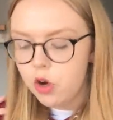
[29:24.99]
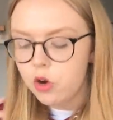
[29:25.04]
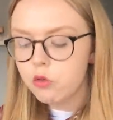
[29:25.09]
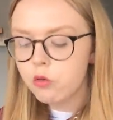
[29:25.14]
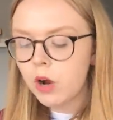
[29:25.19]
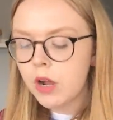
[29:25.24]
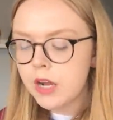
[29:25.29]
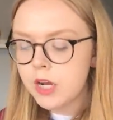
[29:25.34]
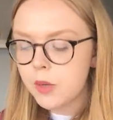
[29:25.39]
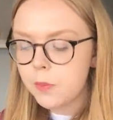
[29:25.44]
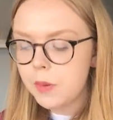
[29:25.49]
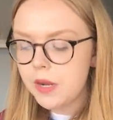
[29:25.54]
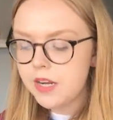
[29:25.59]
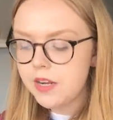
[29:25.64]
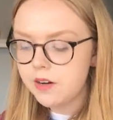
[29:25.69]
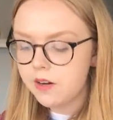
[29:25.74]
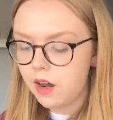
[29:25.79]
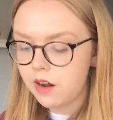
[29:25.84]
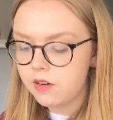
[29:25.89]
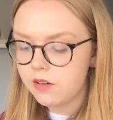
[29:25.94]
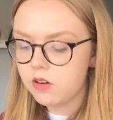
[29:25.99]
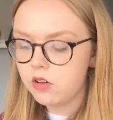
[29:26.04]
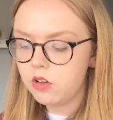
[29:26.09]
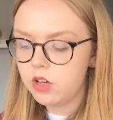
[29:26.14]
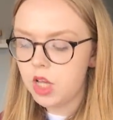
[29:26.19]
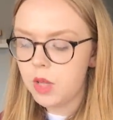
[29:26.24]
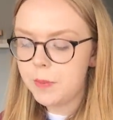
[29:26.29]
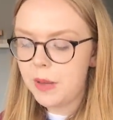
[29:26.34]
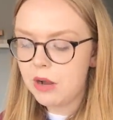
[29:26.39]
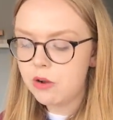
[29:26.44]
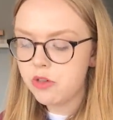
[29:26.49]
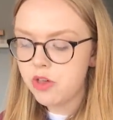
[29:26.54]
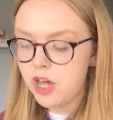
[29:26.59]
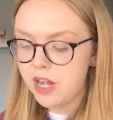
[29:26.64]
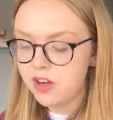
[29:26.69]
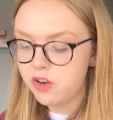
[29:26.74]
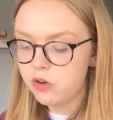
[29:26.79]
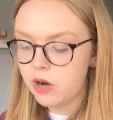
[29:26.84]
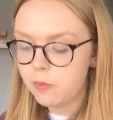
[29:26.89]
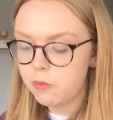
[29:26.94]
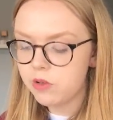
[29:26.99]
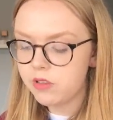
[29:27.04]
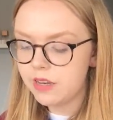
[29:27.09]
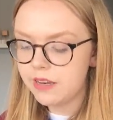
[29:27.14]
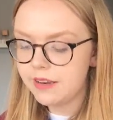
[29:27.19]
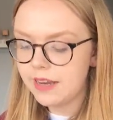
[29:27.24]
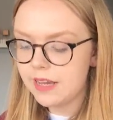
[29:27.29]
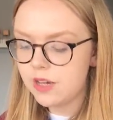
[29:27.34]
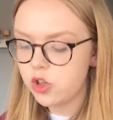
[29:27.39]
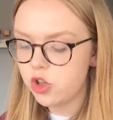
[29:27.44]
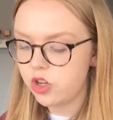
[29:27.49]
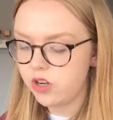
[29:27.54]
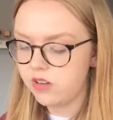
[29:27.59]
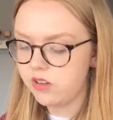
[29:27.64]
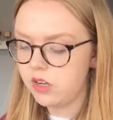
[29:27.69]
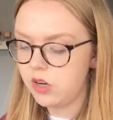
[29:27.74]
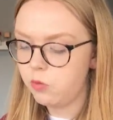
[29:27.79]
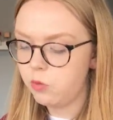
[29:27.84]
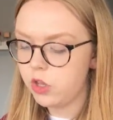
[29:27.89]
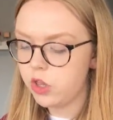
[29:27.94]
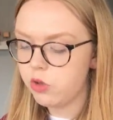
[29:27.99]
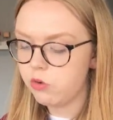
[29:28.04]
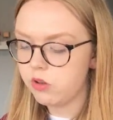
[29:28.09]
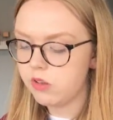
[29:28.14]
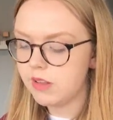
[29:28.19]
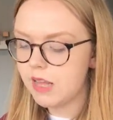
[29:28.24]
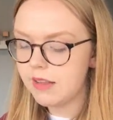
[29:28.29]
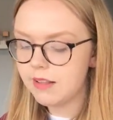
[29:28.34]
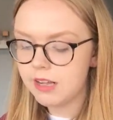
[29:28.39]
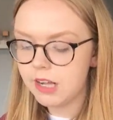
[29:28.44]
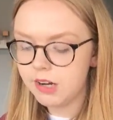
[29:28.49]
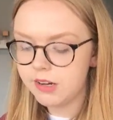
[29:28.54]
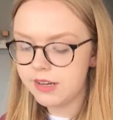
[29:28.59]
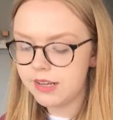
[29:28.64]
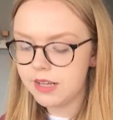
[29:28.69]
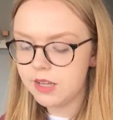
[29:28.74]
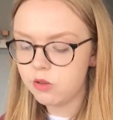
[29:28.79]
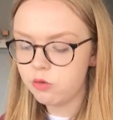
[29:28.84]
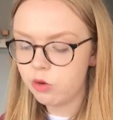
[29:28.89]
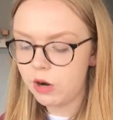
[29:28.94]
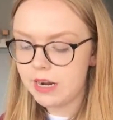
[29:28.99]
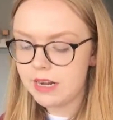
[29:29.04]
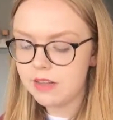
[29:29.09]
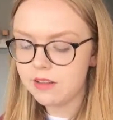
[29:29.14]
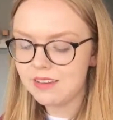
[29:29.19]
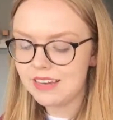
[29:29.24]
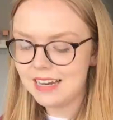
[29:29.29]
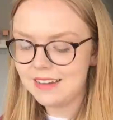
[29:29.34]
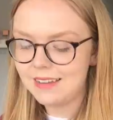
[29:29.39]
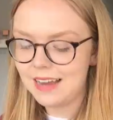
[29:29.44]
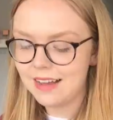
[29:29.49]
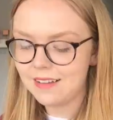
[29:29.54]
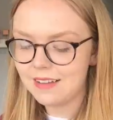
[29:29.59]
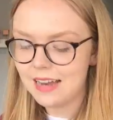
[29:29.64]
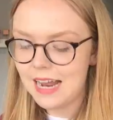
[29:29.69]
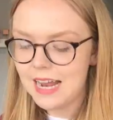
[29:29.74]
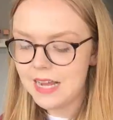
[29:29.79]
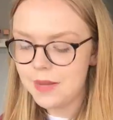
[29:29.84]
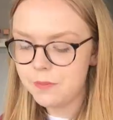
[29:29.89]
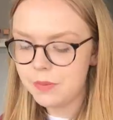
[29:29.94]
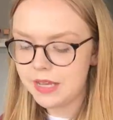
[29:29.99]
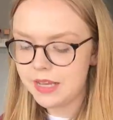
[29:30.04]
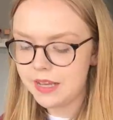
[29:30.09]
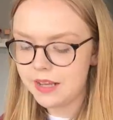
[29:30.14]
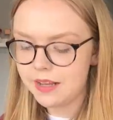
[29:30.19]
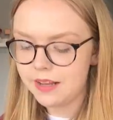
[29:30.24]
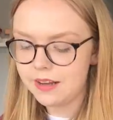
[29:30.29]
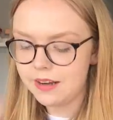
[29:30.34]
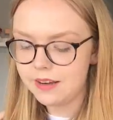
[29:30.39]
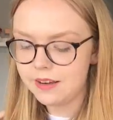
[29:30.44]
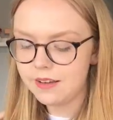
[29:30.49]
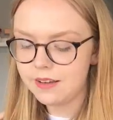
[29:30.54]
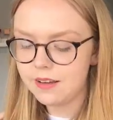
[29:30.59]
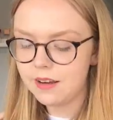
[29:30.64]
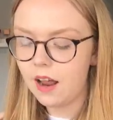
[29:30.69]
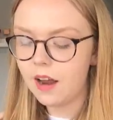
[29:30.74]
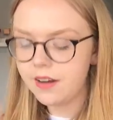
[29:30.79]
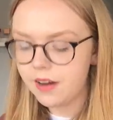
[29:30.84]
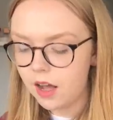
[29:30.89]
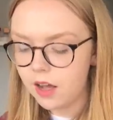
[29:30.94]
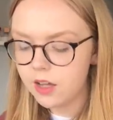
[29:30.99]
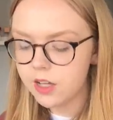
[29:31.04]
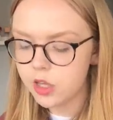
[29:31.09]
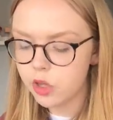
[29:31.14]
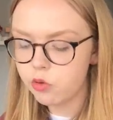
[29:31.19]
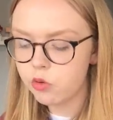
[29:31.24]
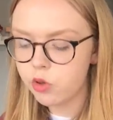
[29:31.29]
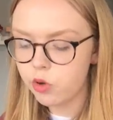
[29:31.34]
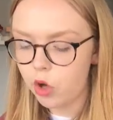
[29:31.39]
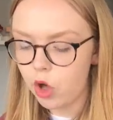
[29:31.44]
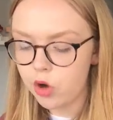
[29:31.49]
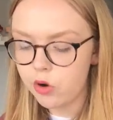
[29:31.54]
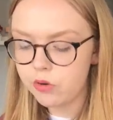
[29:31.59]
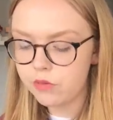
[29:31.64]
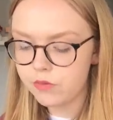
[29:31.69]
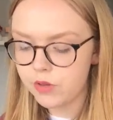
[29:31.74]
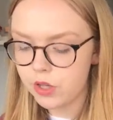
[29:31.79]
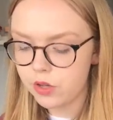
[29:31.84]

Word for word: Write an opinion article about gender representations in which you assess the ideas raised in text A and B and argue your own